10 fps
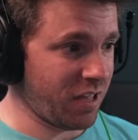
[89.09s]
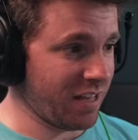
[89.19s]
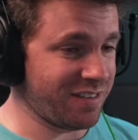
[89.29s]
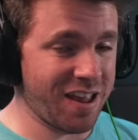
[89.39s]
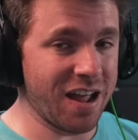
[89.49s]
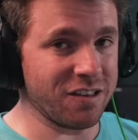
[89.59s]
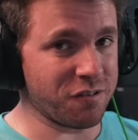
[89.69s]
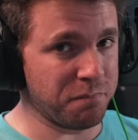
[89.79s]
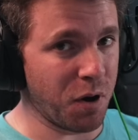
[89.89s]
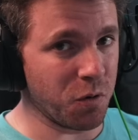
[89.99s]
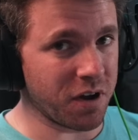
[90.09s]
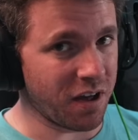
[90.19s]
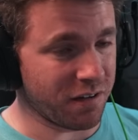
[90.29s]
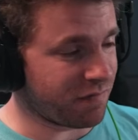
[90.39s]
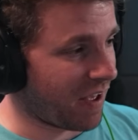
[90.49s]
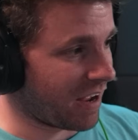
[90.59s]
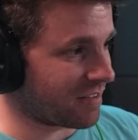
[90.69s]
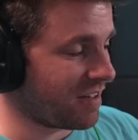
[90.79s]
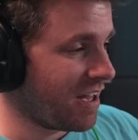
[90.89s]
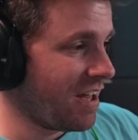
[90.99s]
intense bokeh
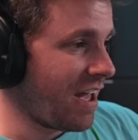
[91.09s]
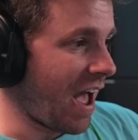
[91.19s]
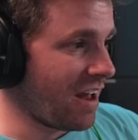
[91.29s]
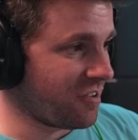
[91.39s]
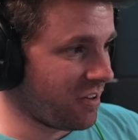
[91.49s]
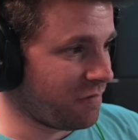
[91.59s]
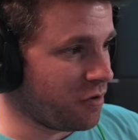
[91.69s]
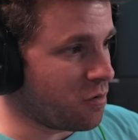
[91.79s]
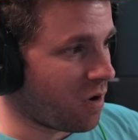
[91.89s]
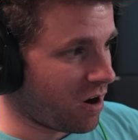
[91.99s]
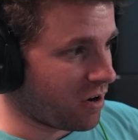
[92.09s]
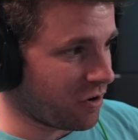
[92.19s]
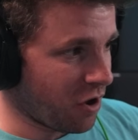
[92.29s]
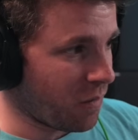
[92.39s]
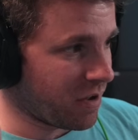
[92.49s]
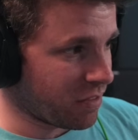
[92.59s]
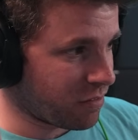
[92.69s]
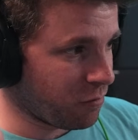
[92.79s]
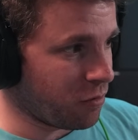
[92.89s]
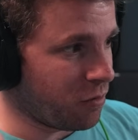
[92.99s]
effect as if you are going
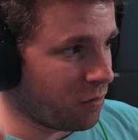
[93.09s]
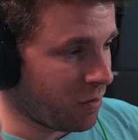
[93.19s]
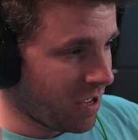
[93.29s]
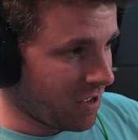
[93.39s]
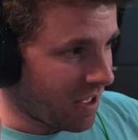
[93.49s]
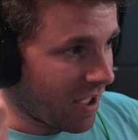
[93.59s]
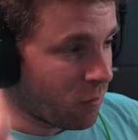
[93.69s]
through a